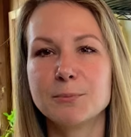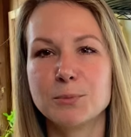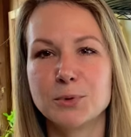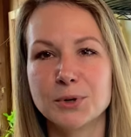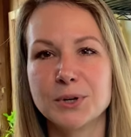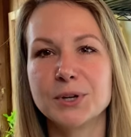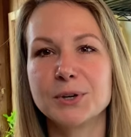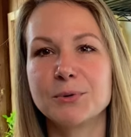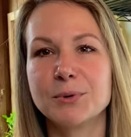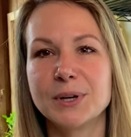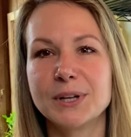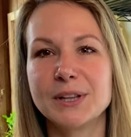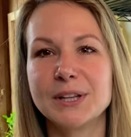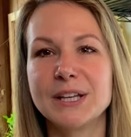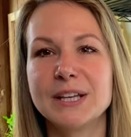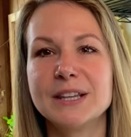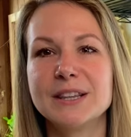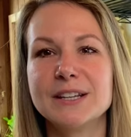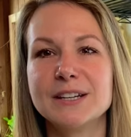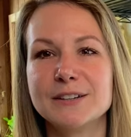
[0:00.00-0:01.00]
more
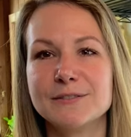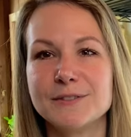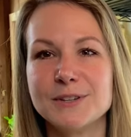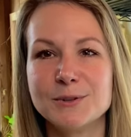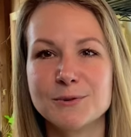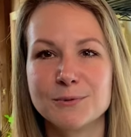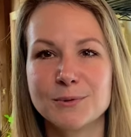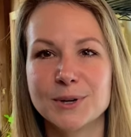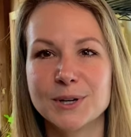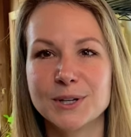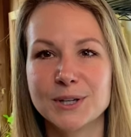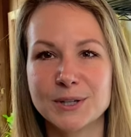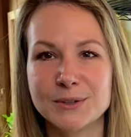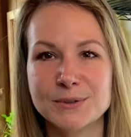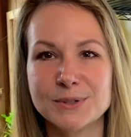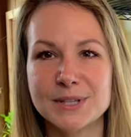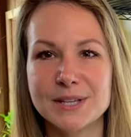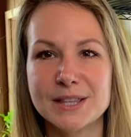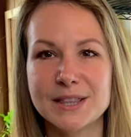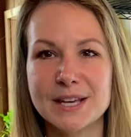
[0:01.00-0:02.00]
quickly than if you weren't
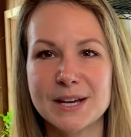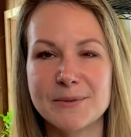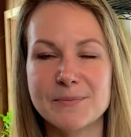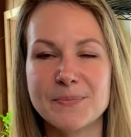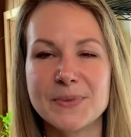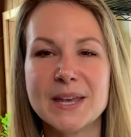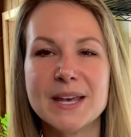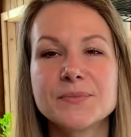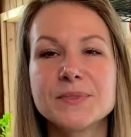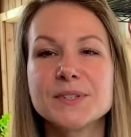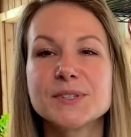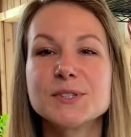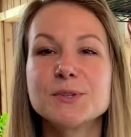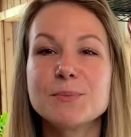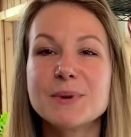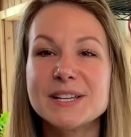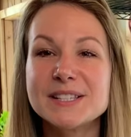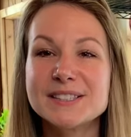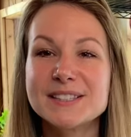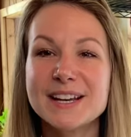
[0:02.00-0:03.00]
using them. So
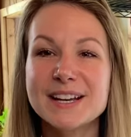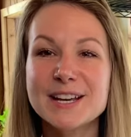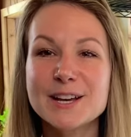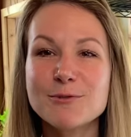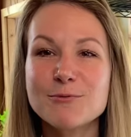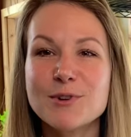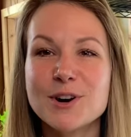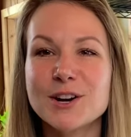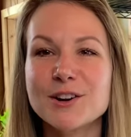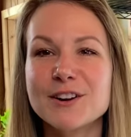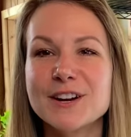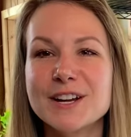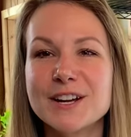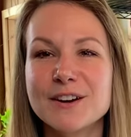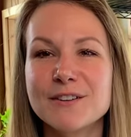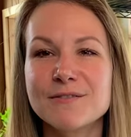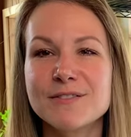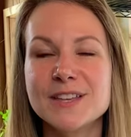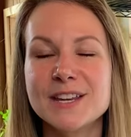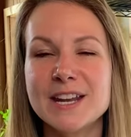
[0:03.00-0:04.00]
my second watering
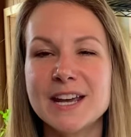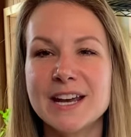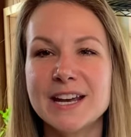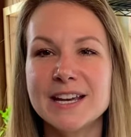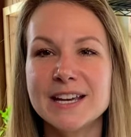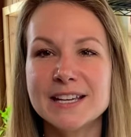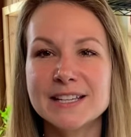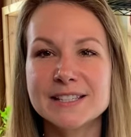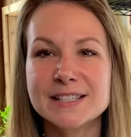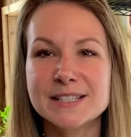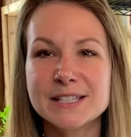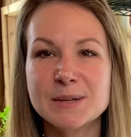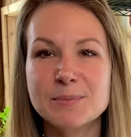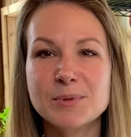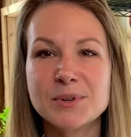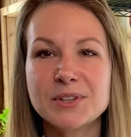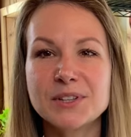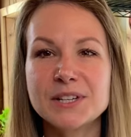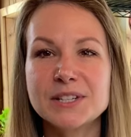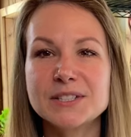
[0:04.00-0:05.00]
of the day is
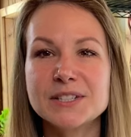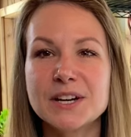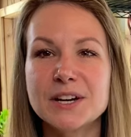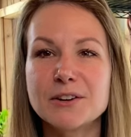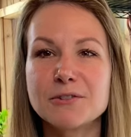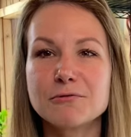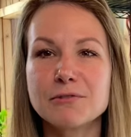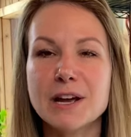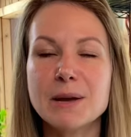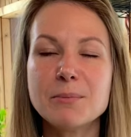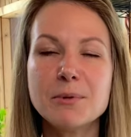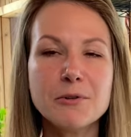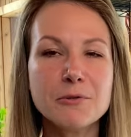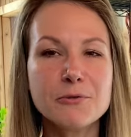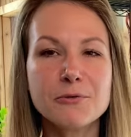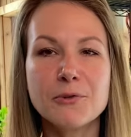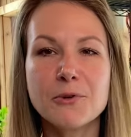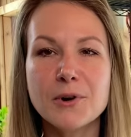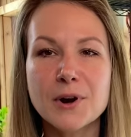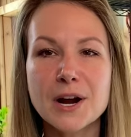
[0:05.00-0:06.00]
typically done right
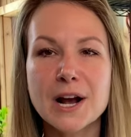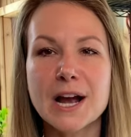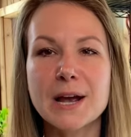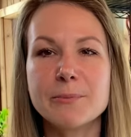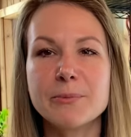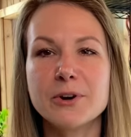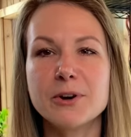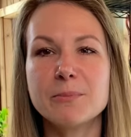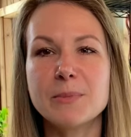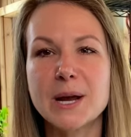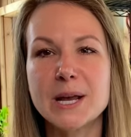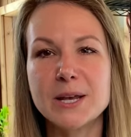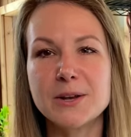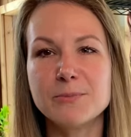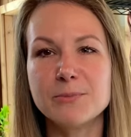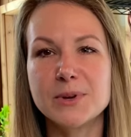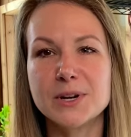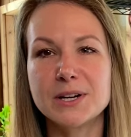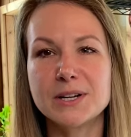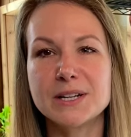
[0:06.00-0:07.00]
before I put my
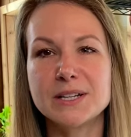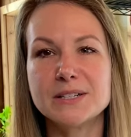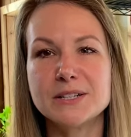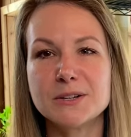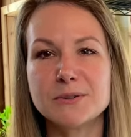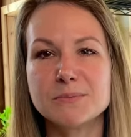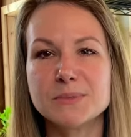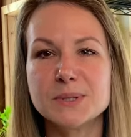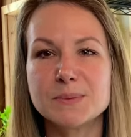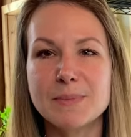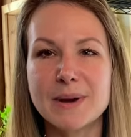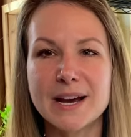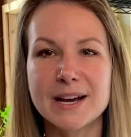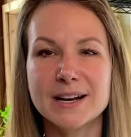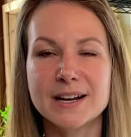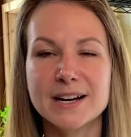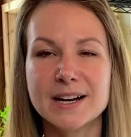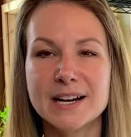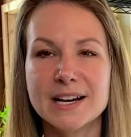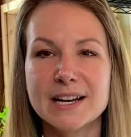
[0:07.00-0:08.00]
humidity domes back
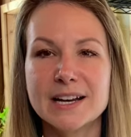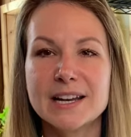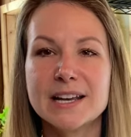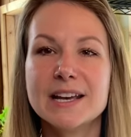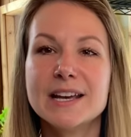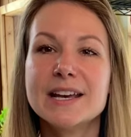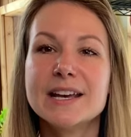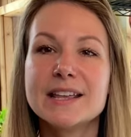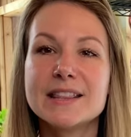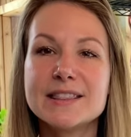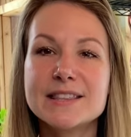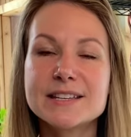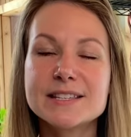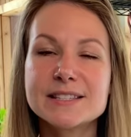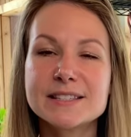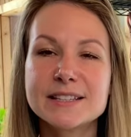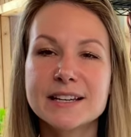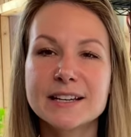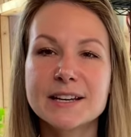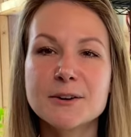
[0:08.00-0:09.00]
on.
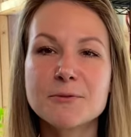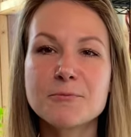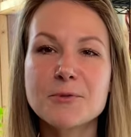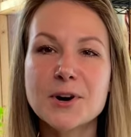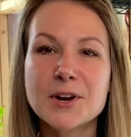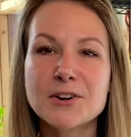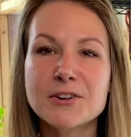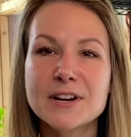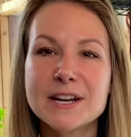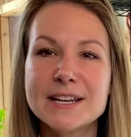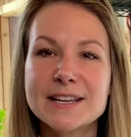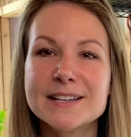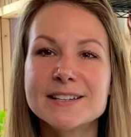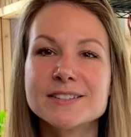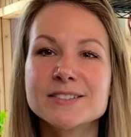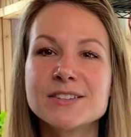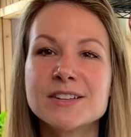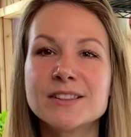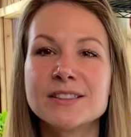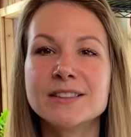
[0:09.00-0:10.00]
This second watering
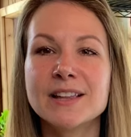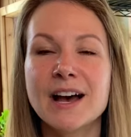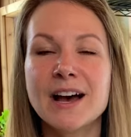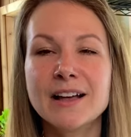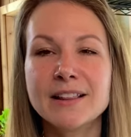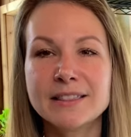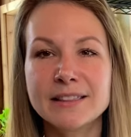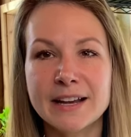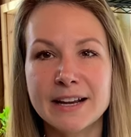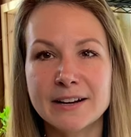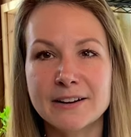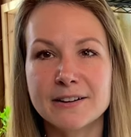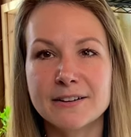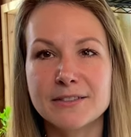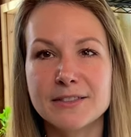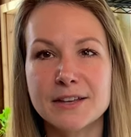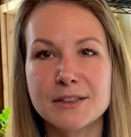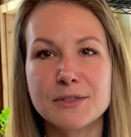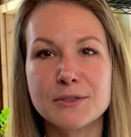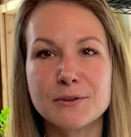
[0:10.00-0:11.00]
is a lot lighter
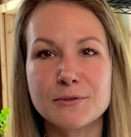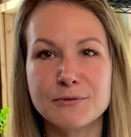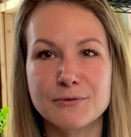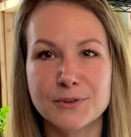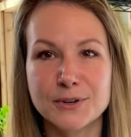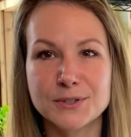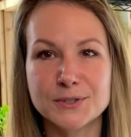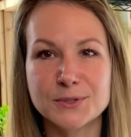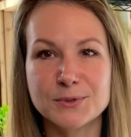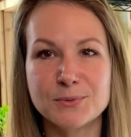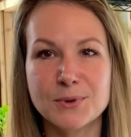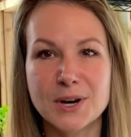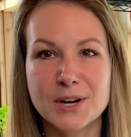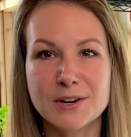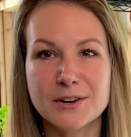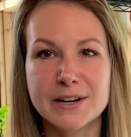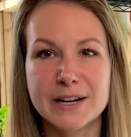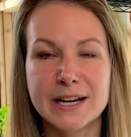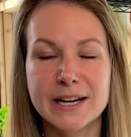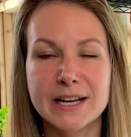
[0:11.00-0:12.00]
than the first
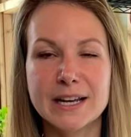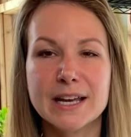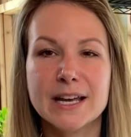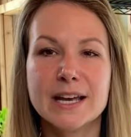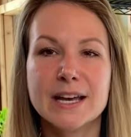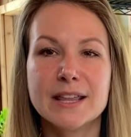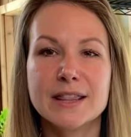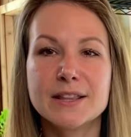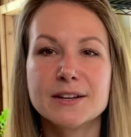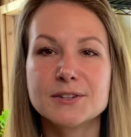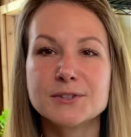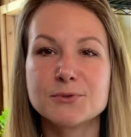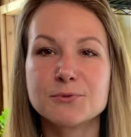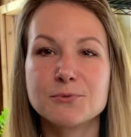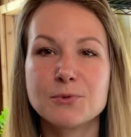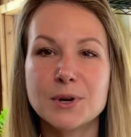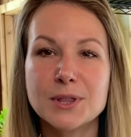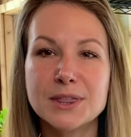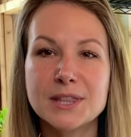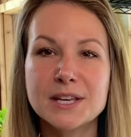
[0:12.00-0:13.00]
watering. There's
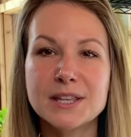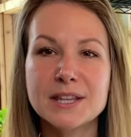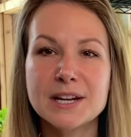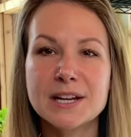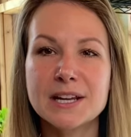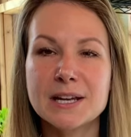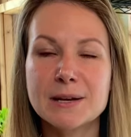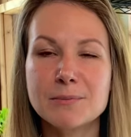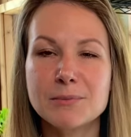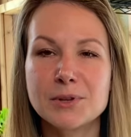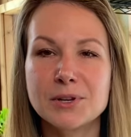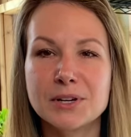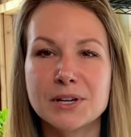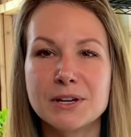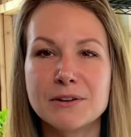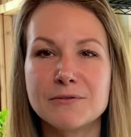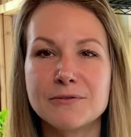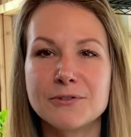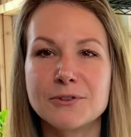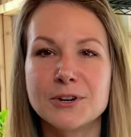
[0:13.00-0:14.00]
one thing that I am
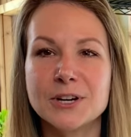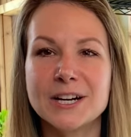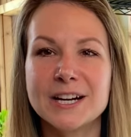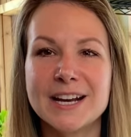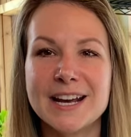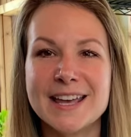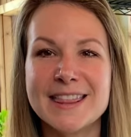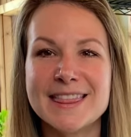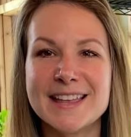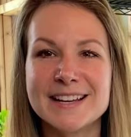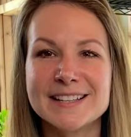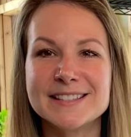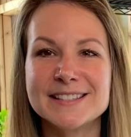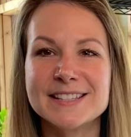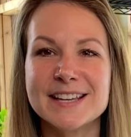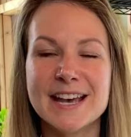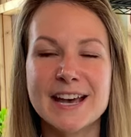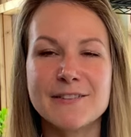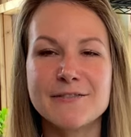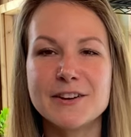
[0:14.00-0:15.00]
looking for, and that's
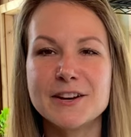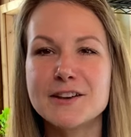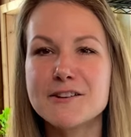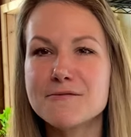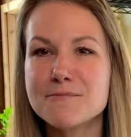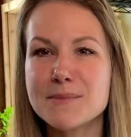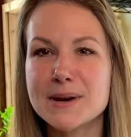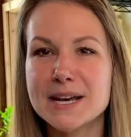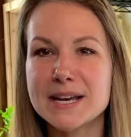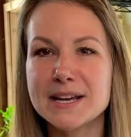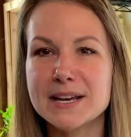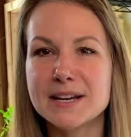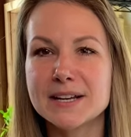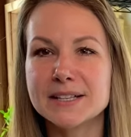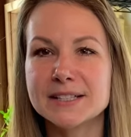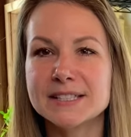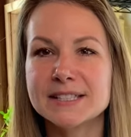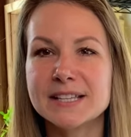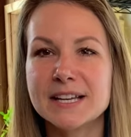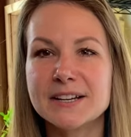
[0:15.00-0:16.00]
have any of my
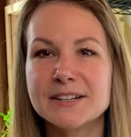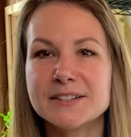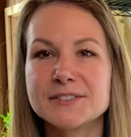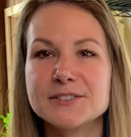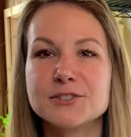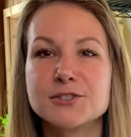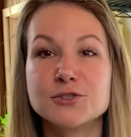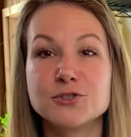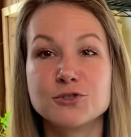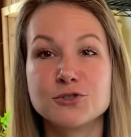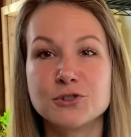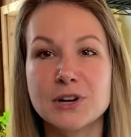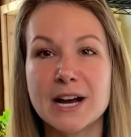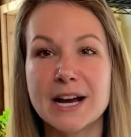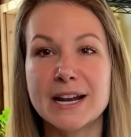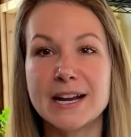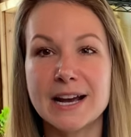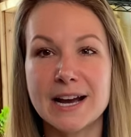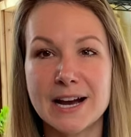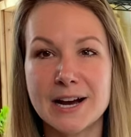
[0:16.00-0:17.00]
cells
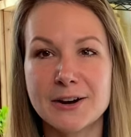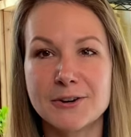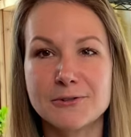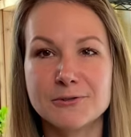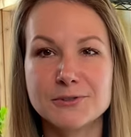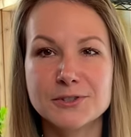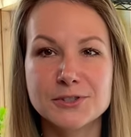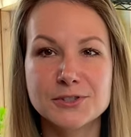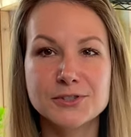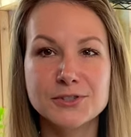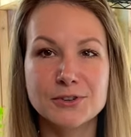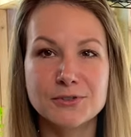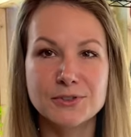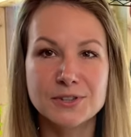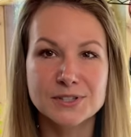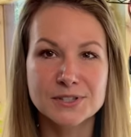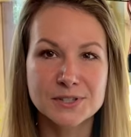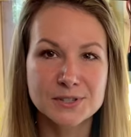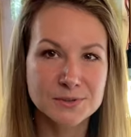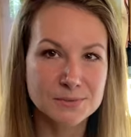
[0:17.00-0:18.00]
dried out. So
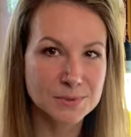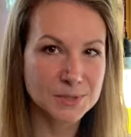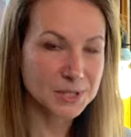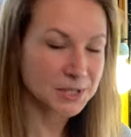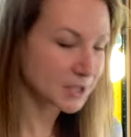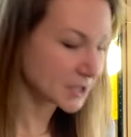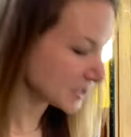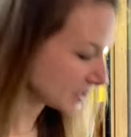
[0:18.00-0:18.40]
this is a really good